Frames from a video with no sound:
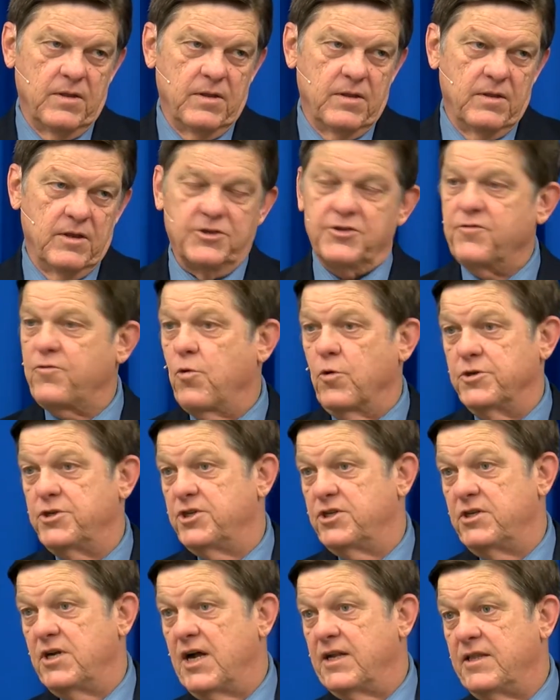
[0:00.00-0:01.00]
This, of course,
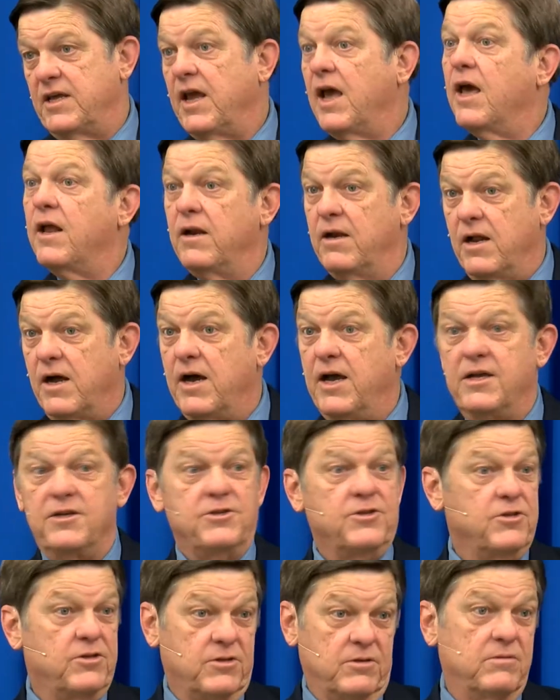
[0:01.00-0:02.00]
is not the
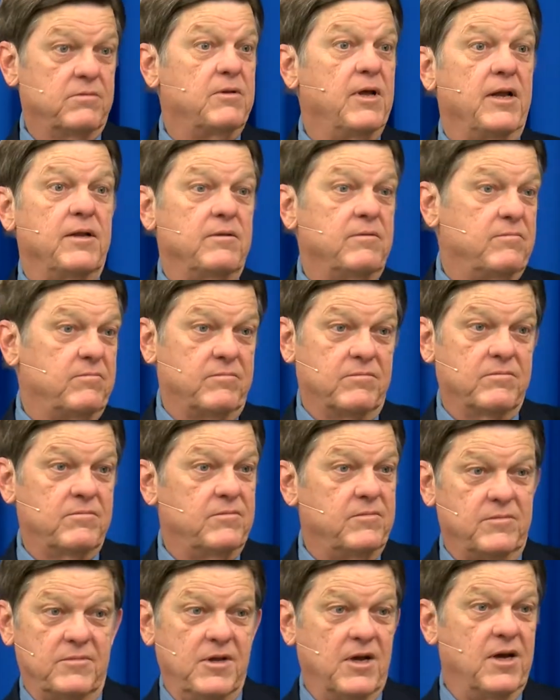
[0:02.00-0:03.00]
Ananias that
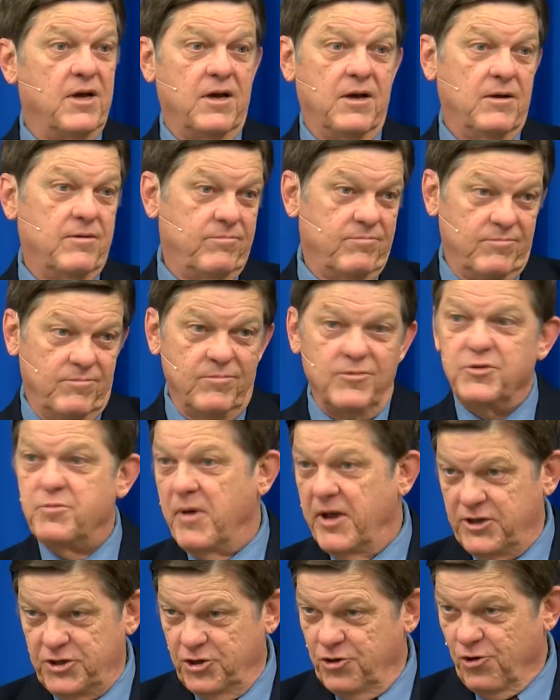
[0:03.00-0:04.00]
was
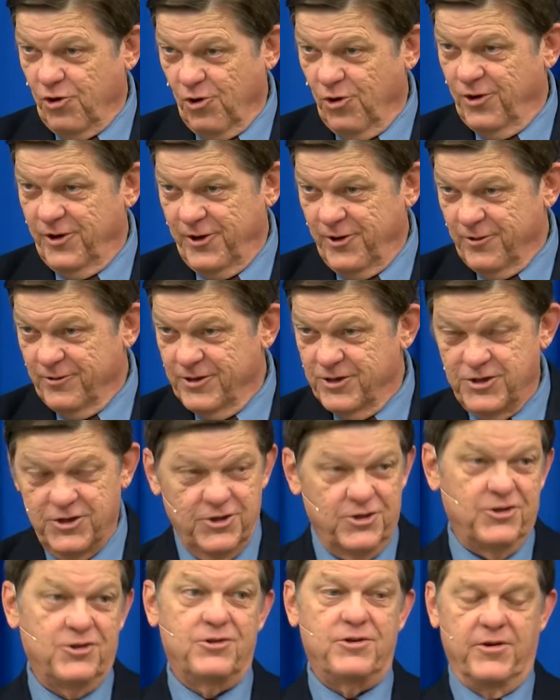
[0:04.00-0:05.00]
mentioned earlier. This
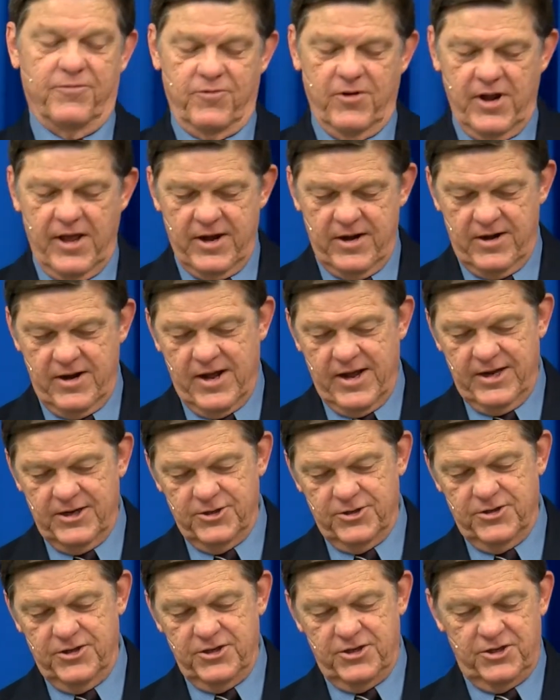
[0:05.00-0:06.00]
is different
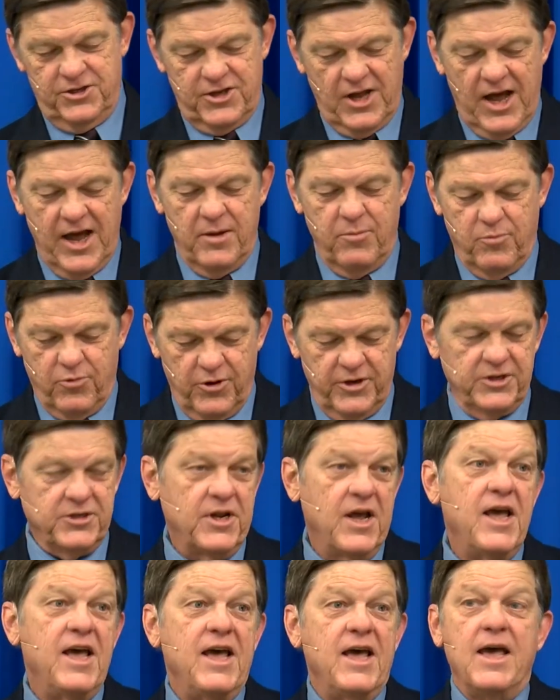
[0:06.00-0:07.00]
Ananias. This is high priest.
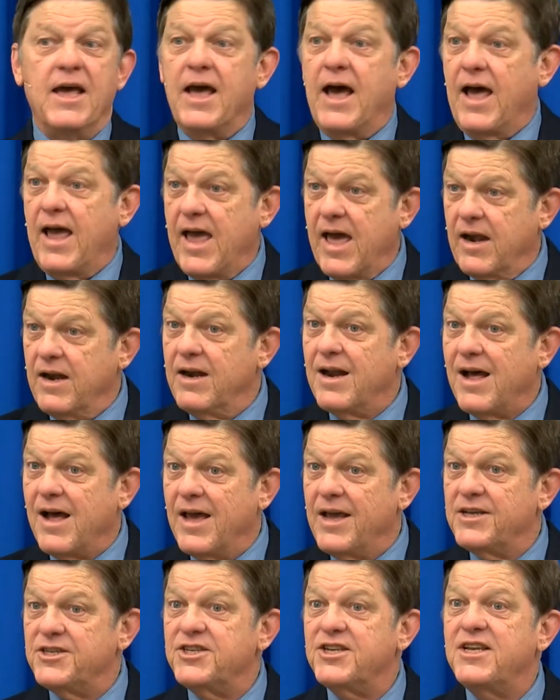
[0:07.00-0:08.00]

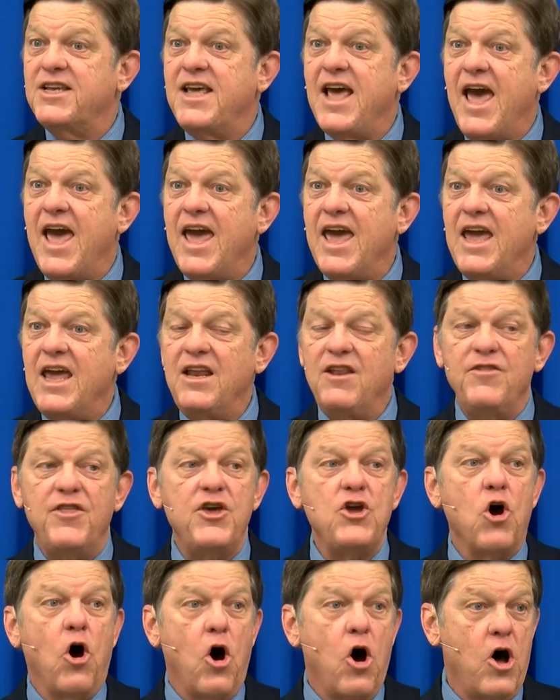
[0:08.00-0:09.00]
Ananias gained
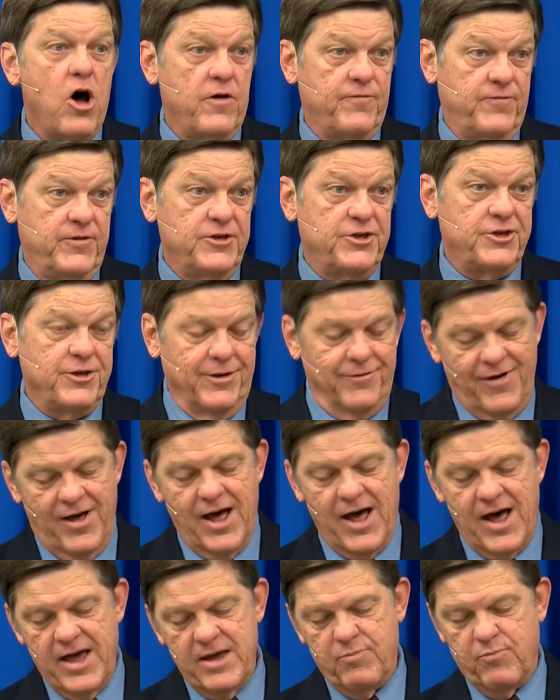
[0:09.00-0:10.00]
the office of
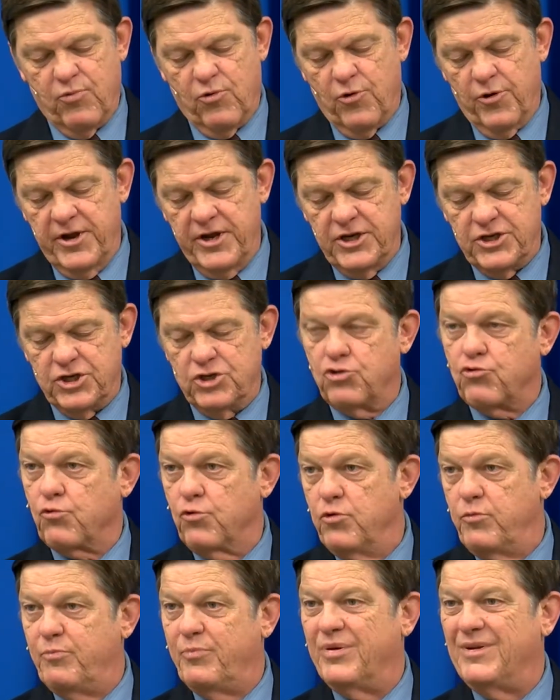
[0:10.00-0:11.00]
high priest
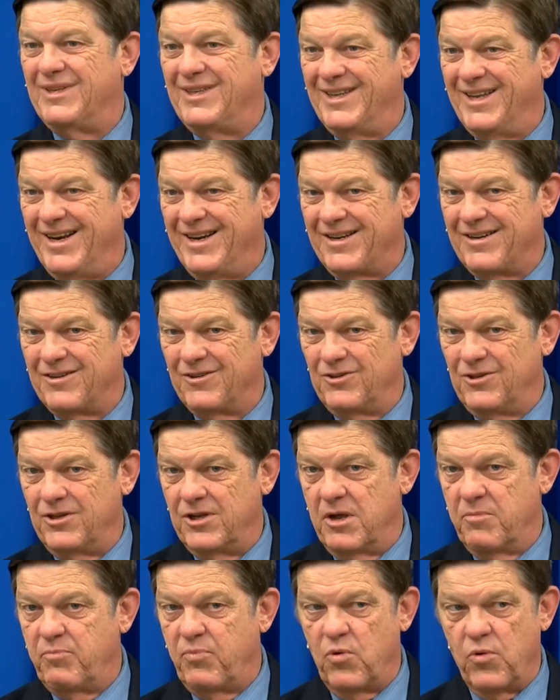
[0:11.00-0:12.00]
through political
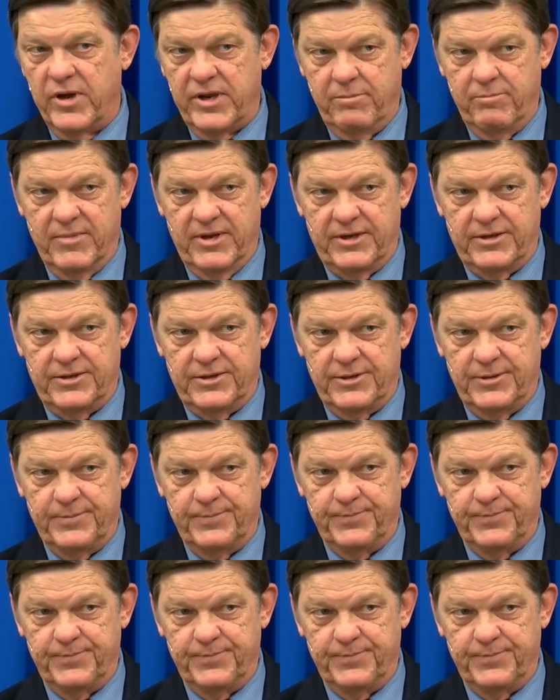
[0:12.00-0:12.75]
appointment,